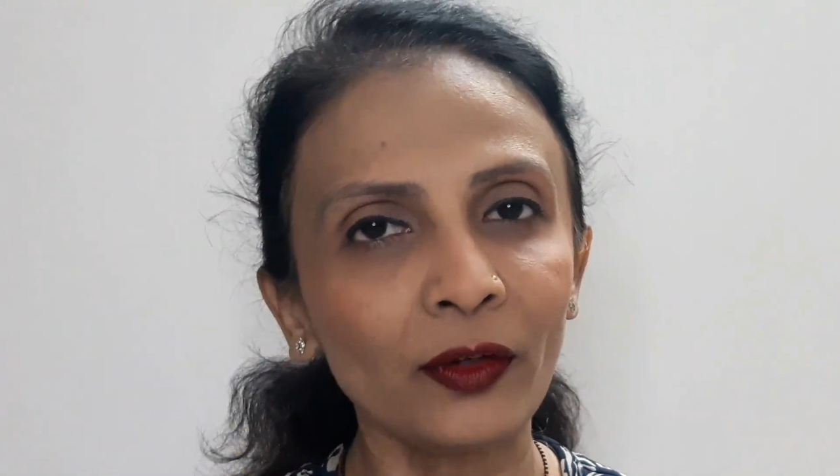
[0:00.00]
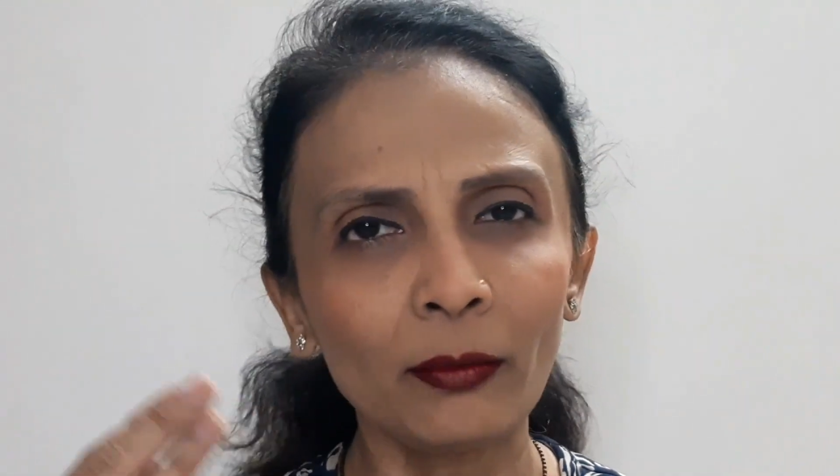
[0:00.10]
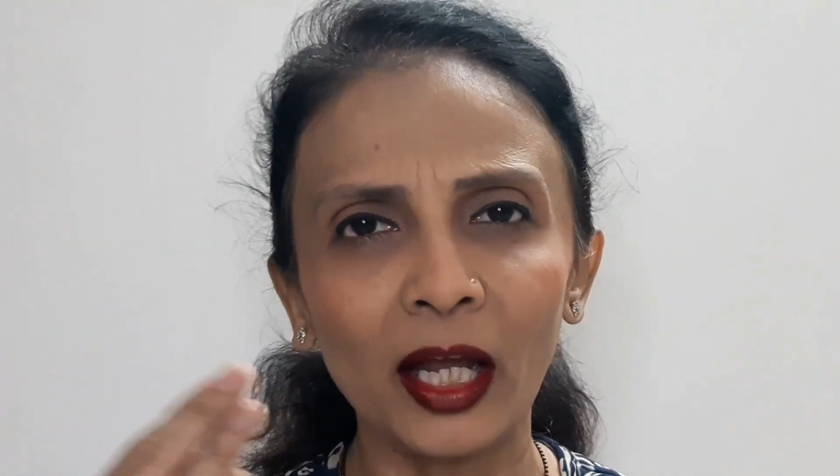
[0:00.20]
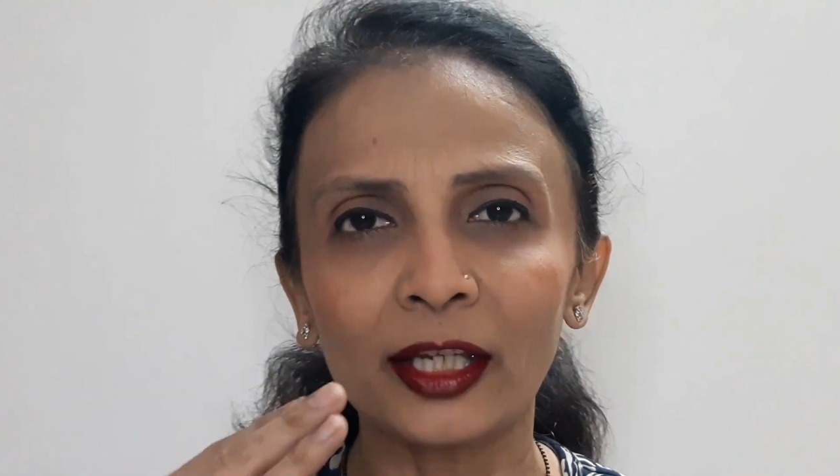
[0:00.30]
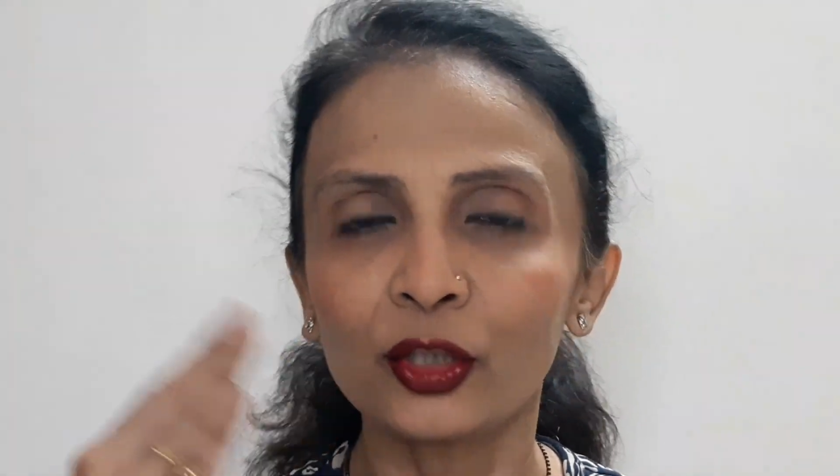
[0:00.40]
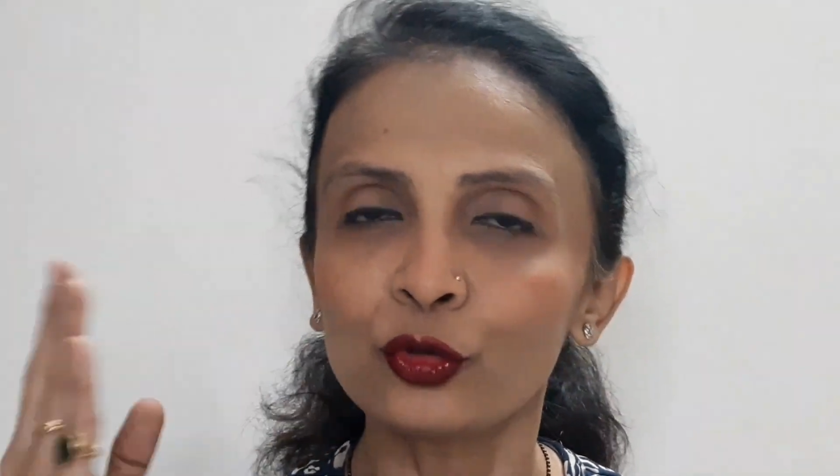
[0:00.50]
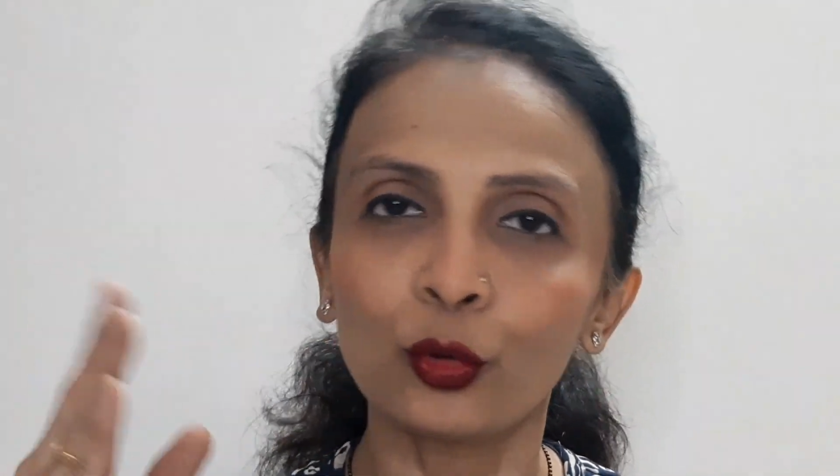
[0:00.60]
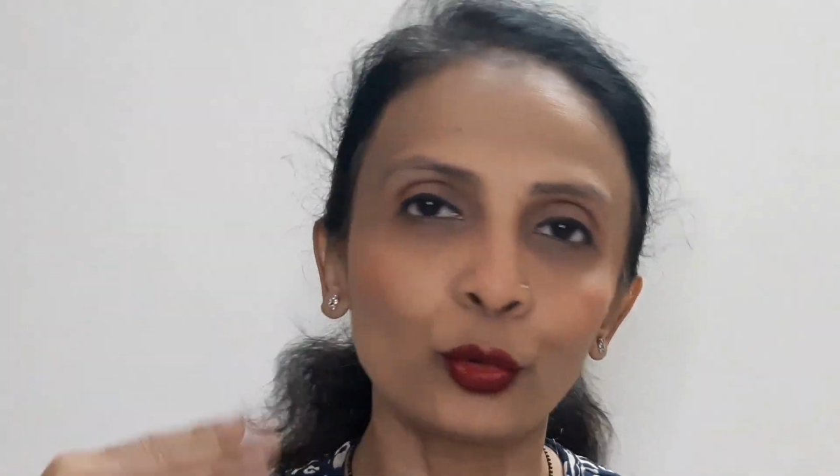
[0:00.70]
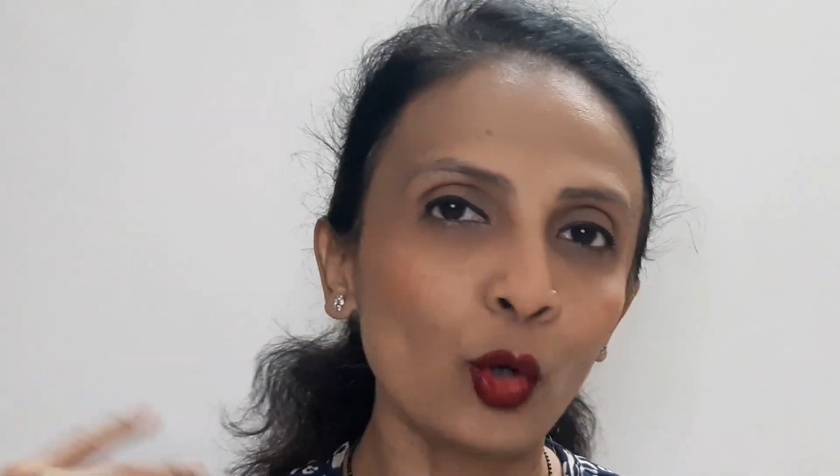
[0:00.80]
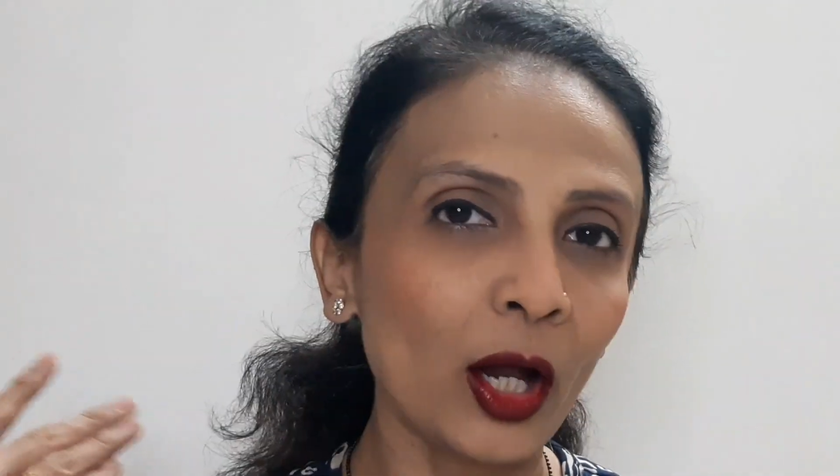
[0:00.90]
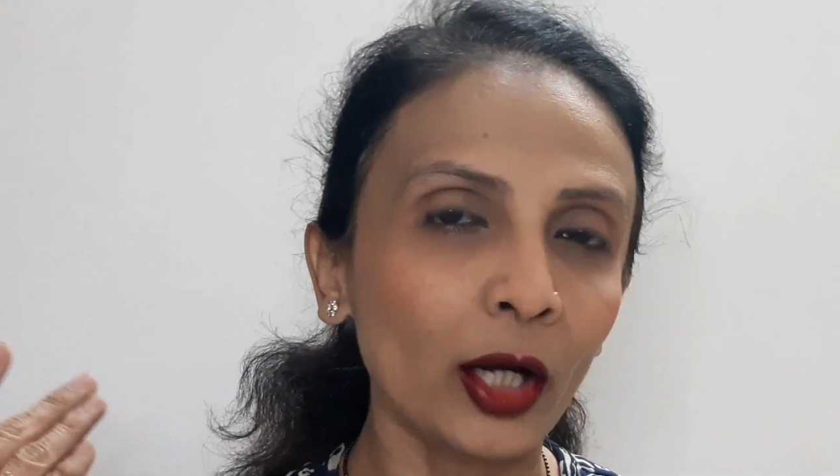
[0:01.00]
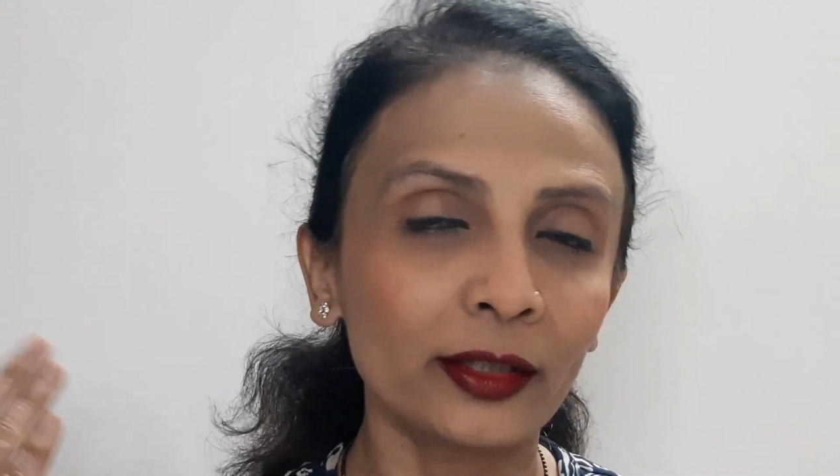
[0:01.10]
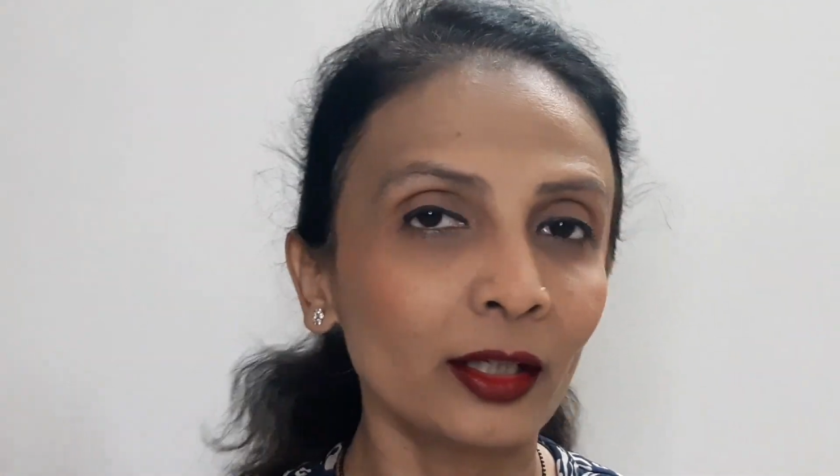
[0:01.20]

and I can show you on